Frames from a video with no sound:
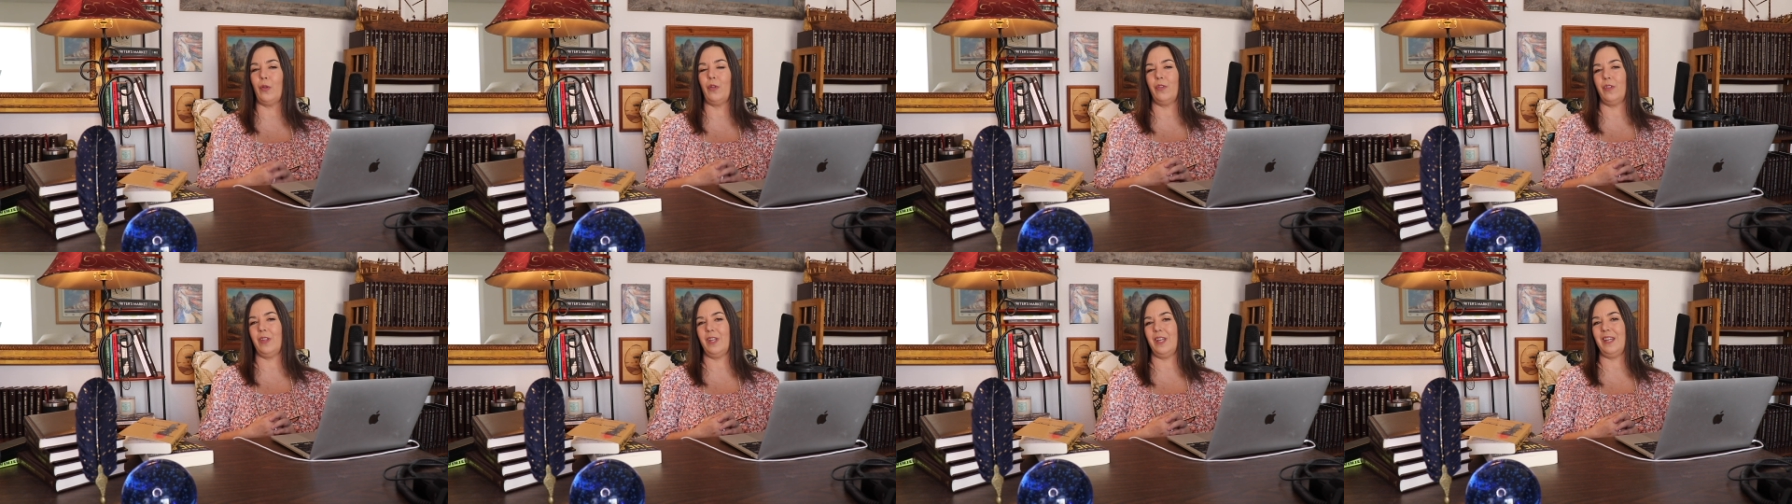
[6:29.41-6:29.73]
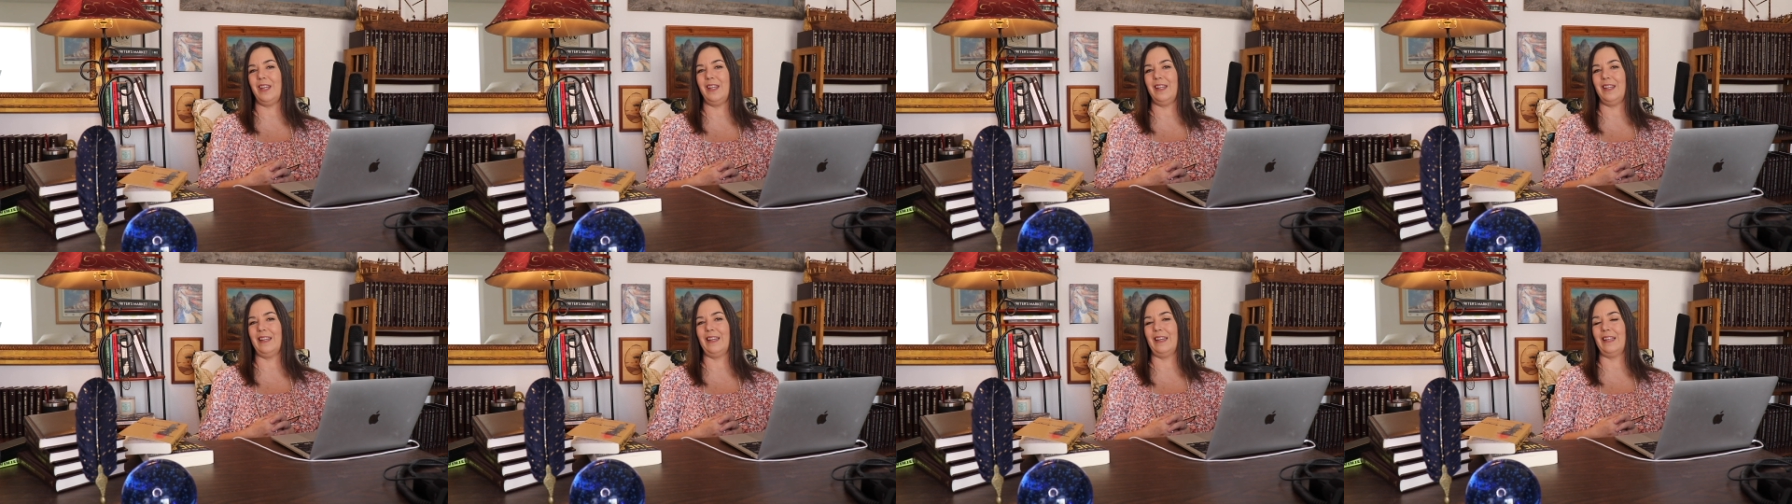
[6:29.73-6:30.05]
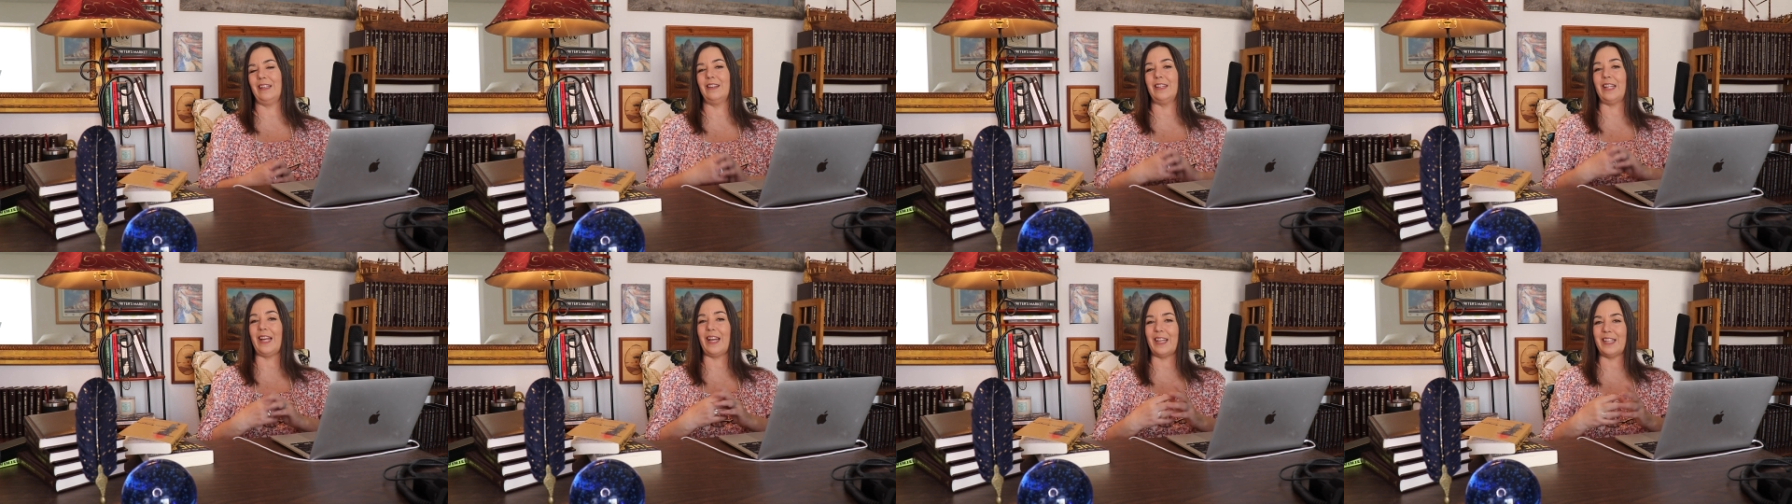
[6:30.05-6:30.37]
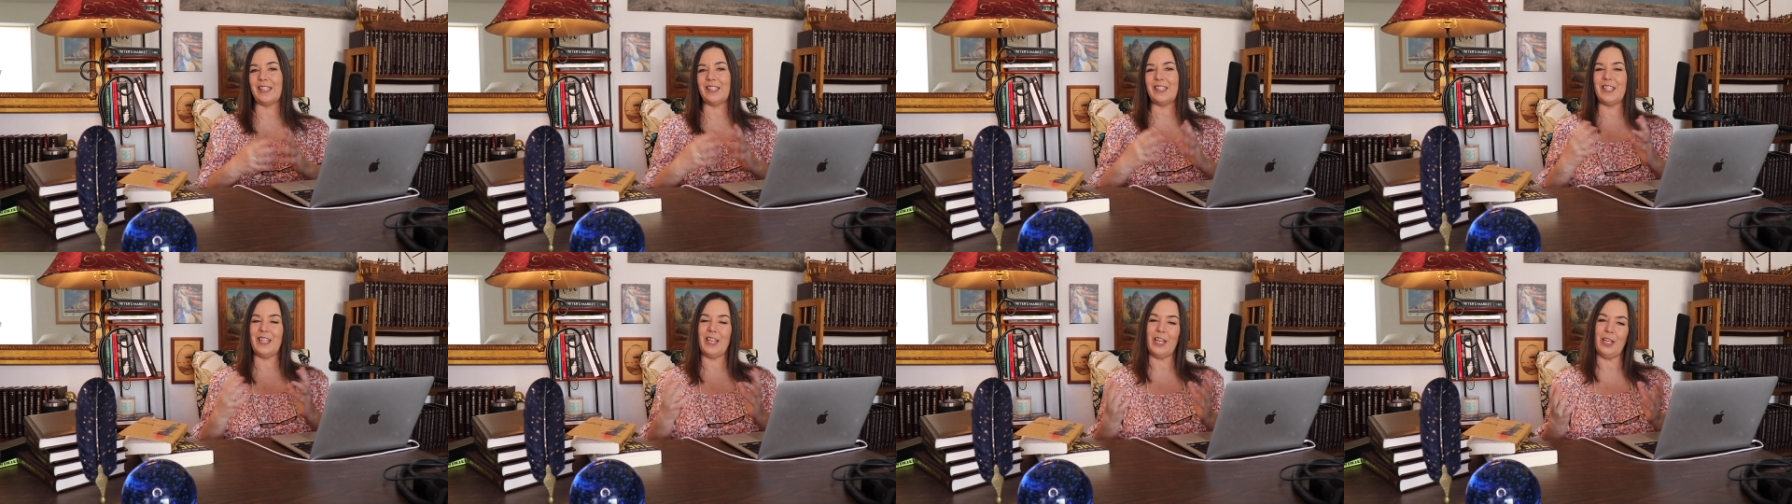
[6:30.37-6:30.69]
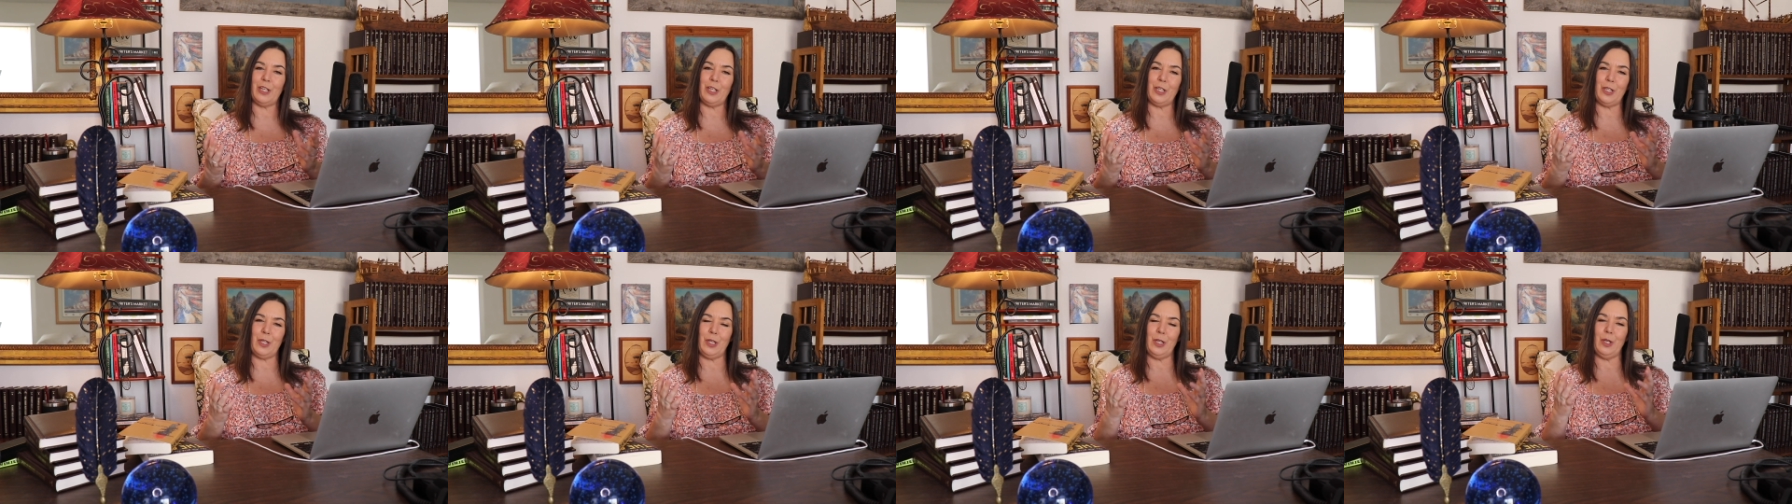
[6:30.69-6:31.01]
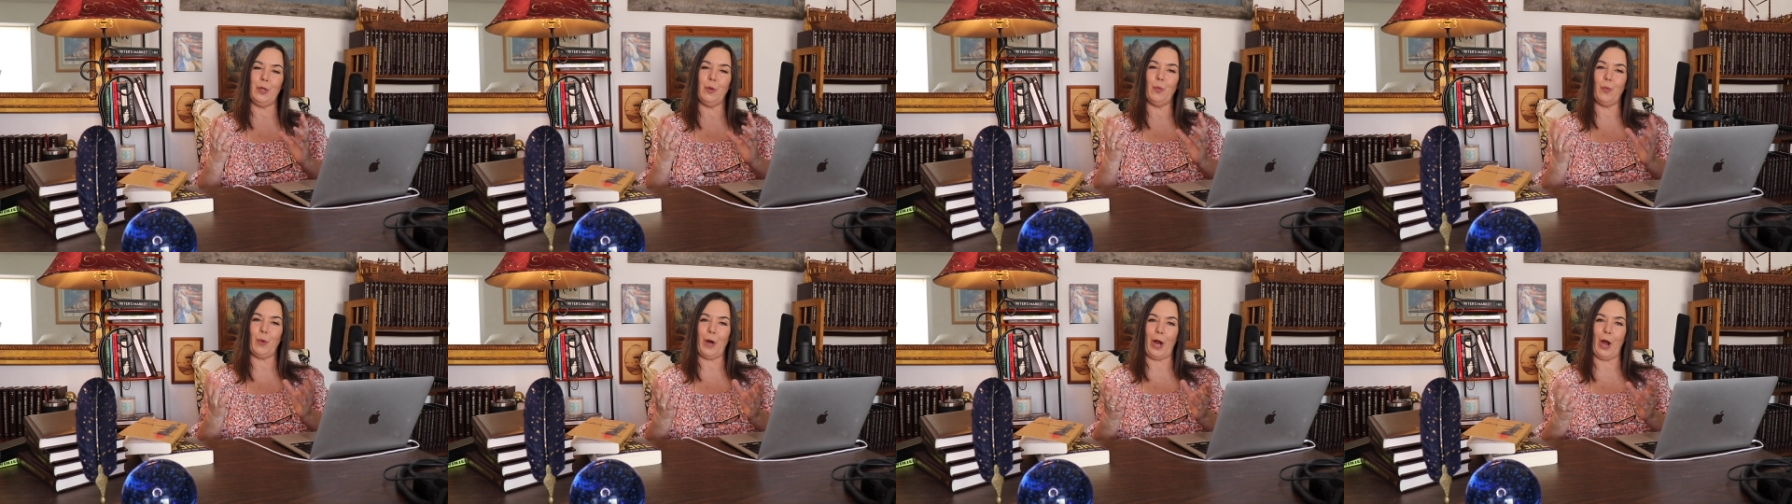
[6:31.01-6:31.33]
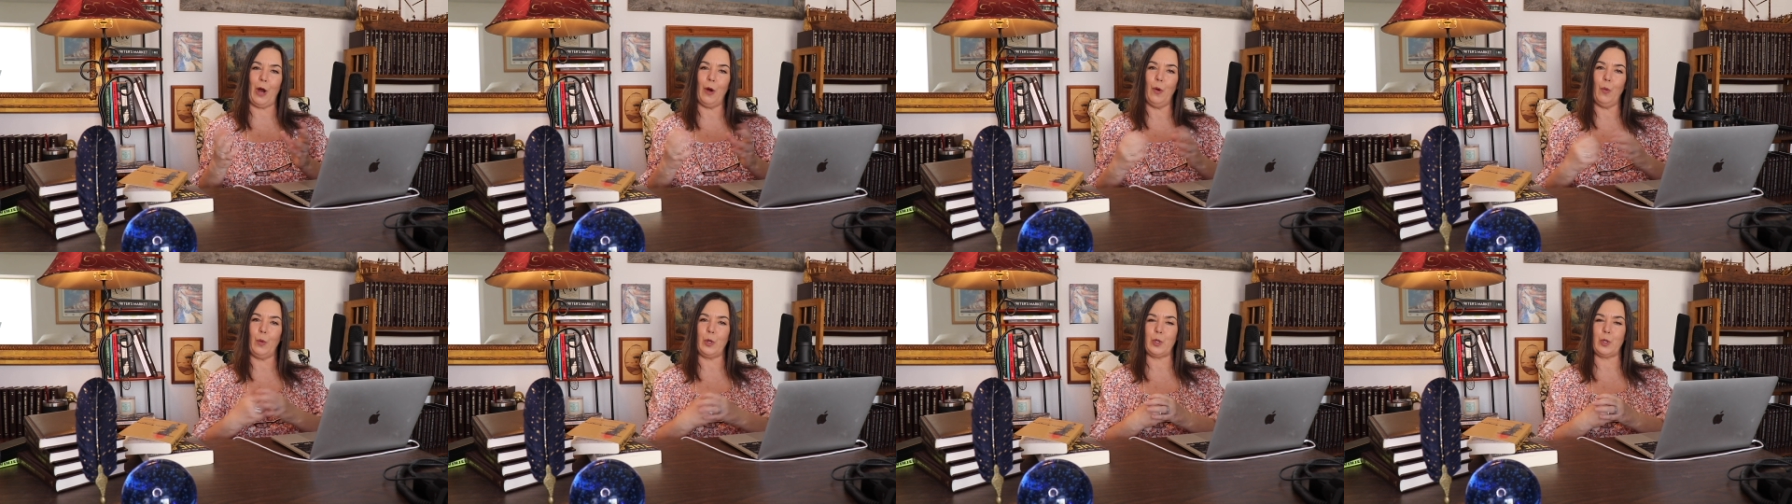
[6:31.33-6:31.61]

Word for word: the legacy indie route,